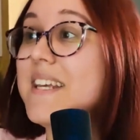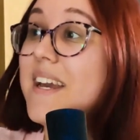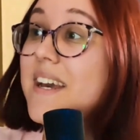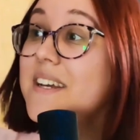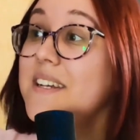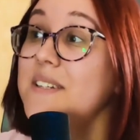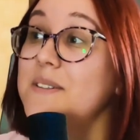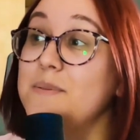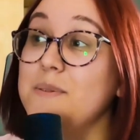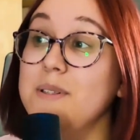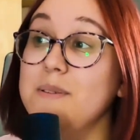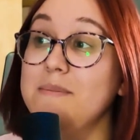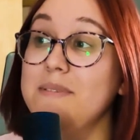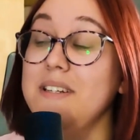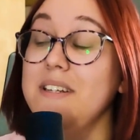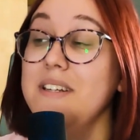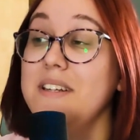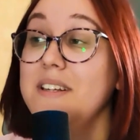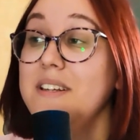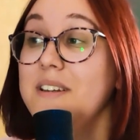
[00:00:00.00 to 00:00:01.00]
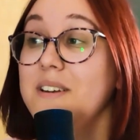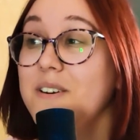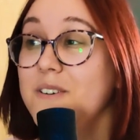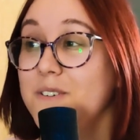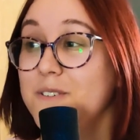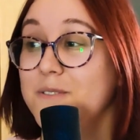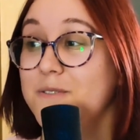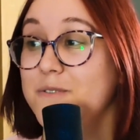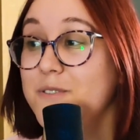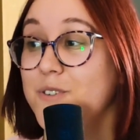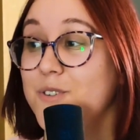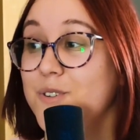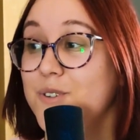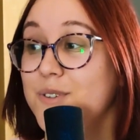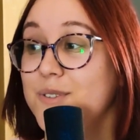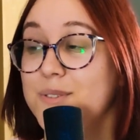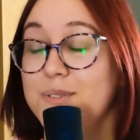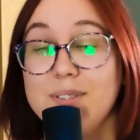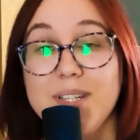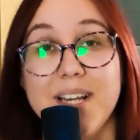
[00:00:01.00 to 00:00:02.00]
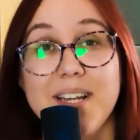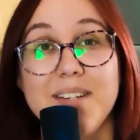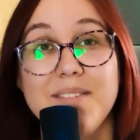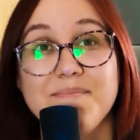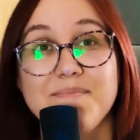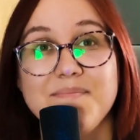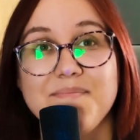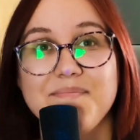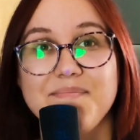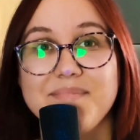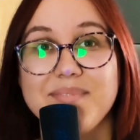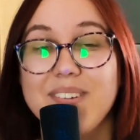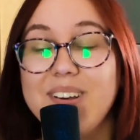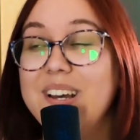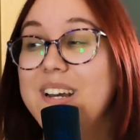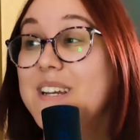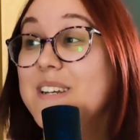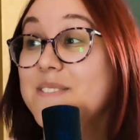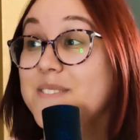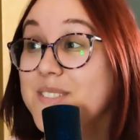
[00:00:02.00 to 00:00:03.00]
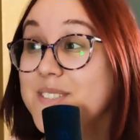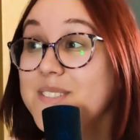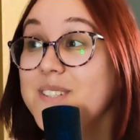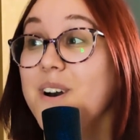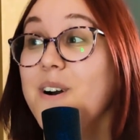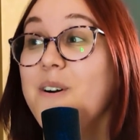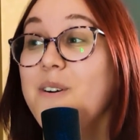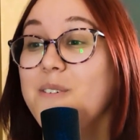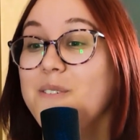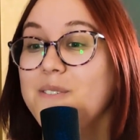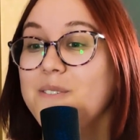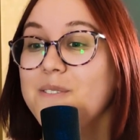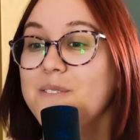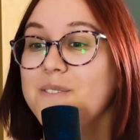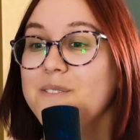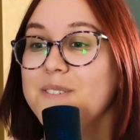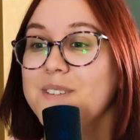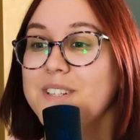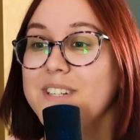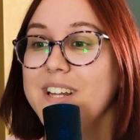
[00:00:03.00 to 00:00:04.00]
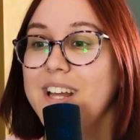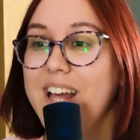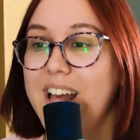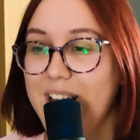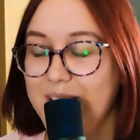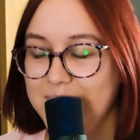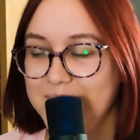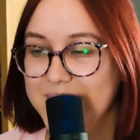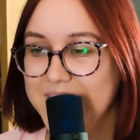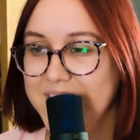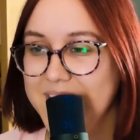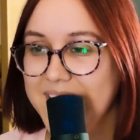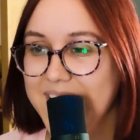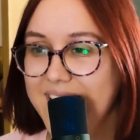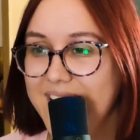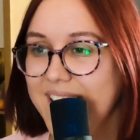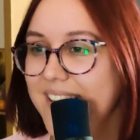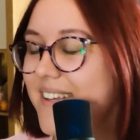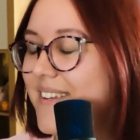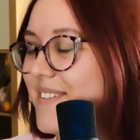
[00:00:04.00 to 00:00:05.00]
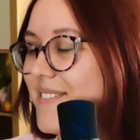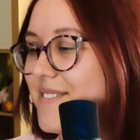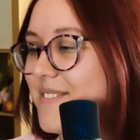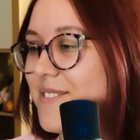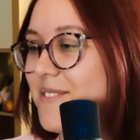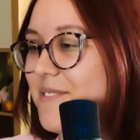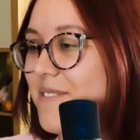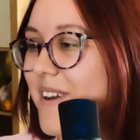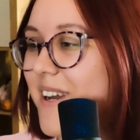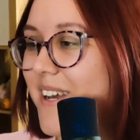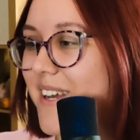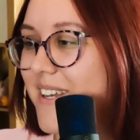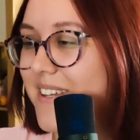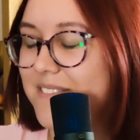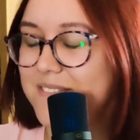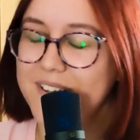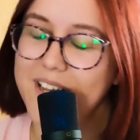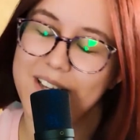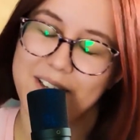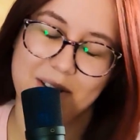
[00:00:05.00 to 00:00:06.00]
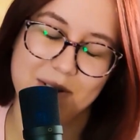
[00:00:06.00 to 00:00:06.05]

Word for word: But yeah, it will be all for today. I am so happy I had to wait,